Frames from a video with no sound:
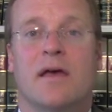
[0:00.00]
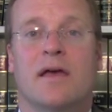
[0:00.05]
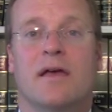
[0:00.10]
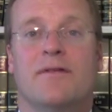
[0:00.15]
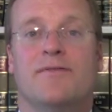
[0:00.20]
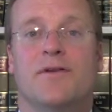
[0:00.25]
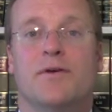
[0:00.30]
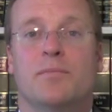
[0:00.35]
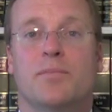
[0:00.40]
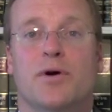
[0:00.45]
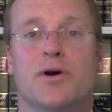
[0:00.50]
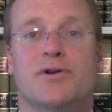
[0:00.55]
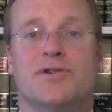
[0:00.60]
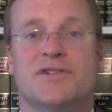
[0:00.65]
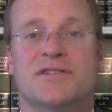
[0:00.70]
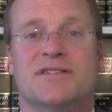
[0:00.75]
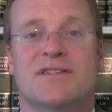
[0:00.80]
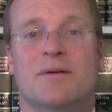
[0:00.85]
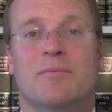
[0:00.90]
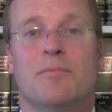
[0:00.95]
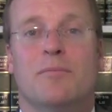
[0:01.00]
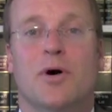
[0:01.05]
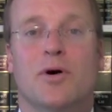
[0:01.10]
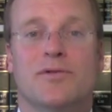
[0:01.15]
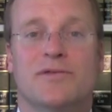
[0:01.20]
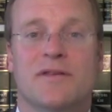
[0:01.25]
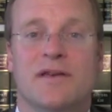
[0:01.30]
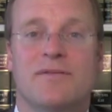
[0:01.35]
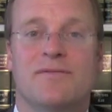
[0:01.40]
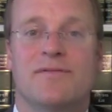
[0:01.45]
If you purchase a
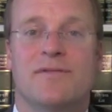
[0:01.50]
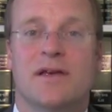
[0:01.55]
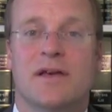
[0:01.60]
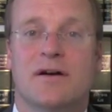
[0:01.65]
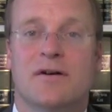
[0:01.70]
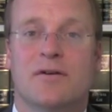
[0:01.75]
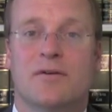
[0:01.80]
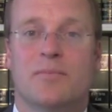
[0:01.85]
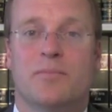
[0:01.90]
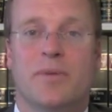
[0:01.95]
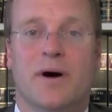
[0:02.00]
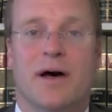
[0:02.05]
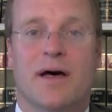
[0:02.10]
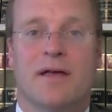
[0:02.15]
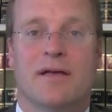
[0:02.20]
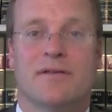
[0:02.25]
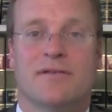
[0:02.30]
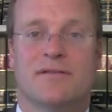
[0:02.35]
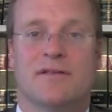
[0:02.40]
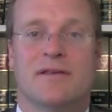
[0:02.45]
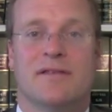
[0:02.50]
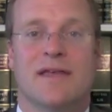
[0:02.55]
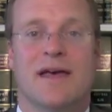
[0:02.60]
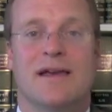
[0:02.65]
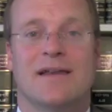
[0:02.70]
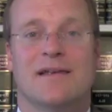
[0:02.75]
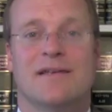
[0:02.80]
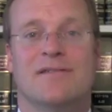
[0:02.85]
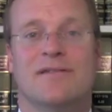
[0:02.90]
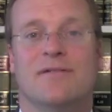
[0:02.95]
multi-vehicle policy,
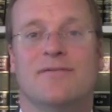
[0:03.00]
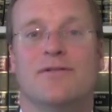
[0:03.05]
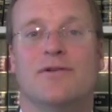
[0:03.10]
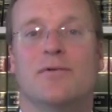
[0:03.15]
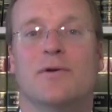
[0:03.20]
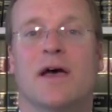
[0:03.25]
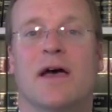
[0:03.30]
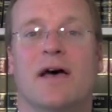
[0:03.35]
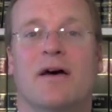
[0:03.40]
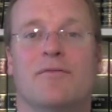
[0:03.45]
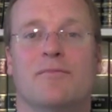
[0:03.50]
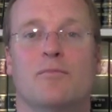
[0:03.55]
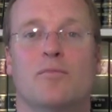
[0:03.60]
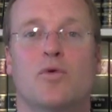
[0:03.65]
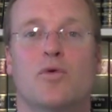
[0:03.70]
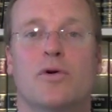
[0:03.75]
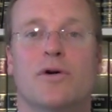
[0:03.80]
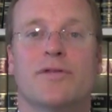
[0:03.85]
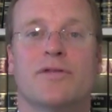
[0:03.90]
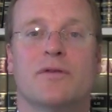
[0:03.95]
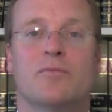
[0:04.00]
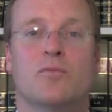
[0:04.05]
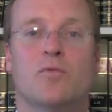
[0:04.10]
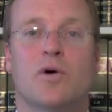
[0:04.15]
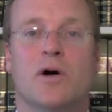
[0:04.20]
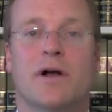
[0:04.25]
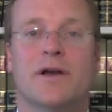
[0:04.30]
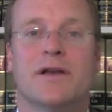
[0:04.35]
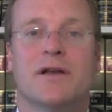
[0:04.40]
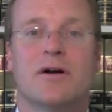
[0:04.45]
that is, if you have more than
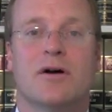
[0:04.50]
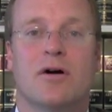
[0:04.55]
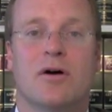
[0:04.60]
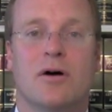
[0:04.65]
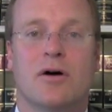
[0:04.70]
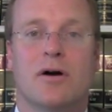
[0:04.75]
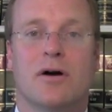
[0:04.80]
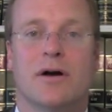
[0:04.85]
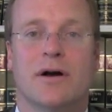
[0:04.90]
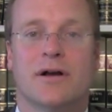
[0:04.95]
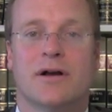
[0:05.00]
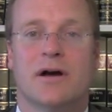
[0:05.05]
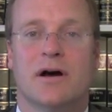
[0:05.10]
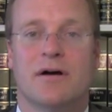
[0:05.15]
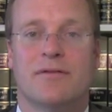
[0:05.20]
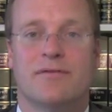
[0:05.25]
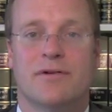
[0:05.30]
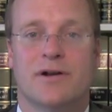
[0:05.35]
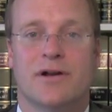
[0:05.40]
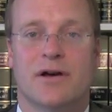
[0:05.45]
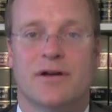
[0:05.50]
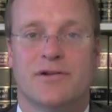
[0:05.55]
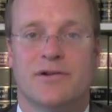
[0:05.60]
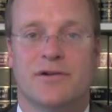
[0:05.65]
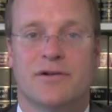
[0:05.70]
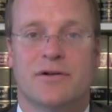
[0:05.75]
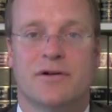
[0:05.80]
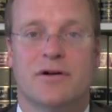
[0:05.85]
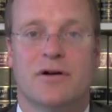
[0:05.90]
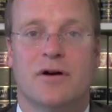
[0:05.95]
one car covered under
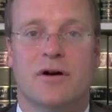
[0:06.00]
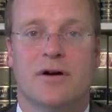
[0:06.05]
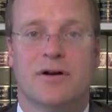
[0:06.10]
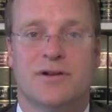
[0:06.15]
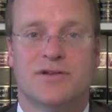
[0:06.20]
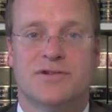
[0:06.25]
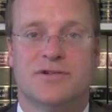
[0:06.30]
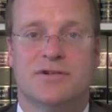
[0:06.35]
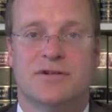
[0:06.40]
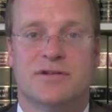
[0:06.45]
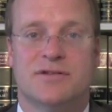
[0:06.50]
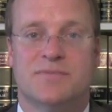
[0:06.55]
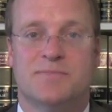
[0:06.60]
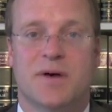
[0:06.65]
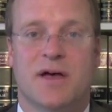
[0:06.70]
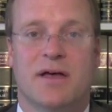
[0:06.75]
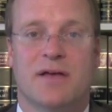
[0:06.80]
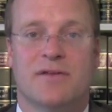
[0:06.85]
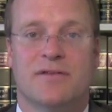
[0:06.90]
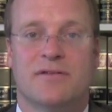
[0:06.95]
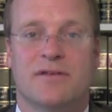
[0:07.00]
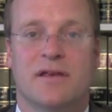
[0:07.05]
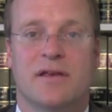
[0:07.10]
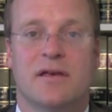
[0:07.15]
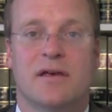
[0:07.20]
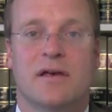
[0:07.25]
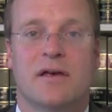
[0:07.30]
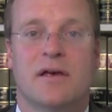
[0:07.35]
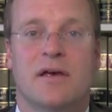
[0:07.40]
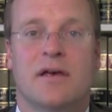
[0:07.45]
your car insurance
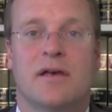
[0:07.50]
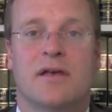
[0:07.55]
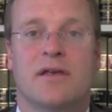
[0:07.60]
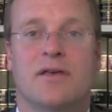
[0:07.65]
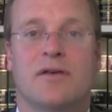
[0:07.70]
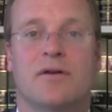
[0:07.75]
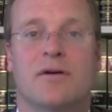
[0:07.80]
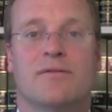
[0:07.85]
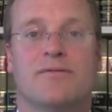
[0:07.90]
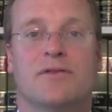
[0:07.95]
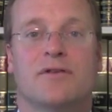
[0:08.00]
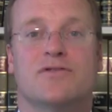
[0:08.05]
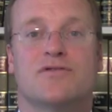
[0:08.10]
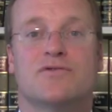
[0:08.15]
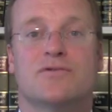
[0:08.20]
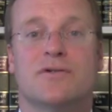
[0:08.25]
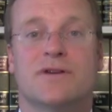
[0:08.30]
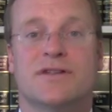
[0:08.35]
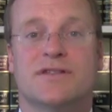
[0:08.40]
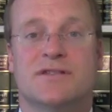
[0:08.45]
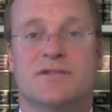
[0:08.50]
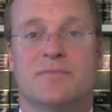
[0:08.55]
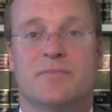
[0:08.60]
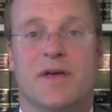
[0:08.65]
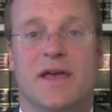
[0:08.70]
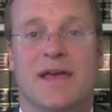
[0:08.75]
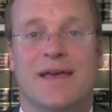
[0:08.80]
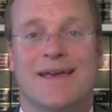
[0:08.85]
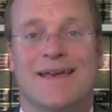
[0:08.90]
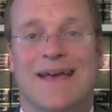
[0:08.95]
policy, you have the choice to
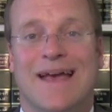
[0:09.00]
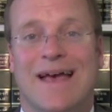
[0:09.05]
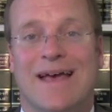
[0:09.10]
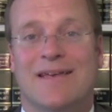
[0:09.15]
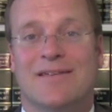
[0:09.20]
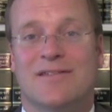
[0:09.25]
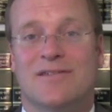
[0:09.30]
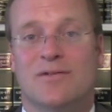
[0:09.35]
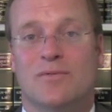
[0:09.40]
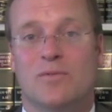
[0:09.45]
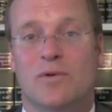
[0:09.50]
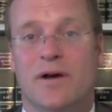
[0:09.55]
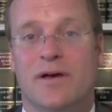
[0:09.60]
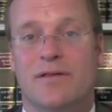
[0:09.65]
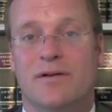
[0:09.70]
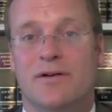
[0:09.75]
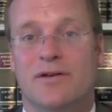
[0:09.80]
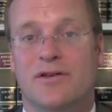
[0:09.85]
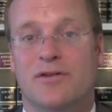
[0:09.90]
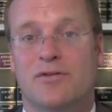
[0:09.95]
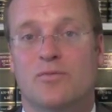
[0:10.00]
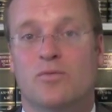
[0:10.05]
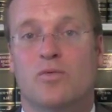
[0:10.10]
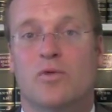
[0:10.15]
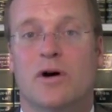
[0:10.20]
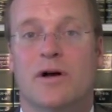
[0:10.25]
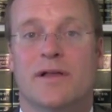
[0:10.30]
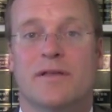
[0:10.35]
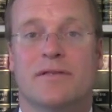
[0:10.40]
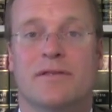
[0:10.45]
make as to whether you
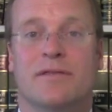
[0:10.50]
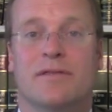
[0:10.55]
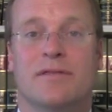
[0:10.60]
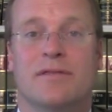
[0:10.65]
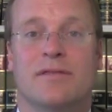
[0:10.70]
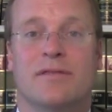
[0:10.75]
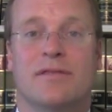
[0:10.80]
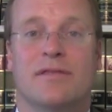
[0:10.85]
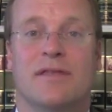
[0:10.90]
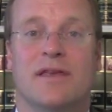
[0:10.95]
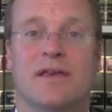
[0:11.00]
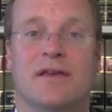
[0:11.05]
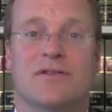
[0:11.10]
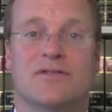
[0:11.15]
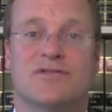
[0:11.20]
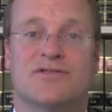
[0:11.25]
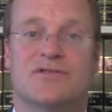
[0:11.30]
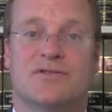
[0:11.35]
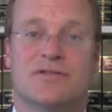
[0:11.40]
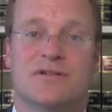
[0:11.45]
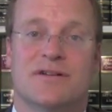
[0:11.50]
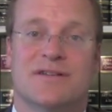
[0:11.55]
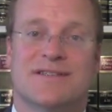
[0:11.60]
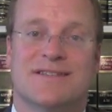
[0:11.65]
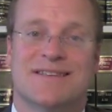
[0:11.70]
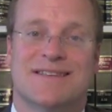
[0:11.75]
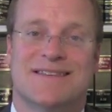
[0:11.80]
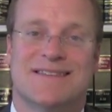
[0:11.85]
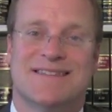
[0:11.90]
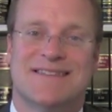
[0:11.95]
want the
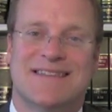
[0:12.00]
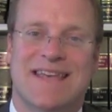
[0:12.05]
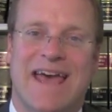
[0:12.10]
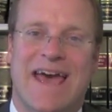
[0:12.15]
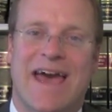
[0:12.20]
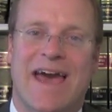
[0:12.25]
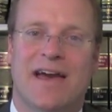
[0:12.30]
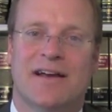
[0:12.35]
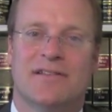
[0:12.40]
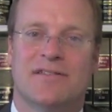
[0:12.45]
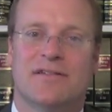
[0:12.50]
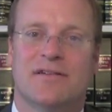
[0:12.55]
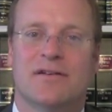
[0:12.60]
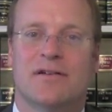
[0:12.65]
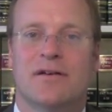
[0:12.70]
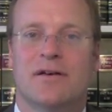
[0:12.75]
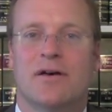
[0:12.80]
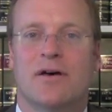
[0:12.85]
insurance stacked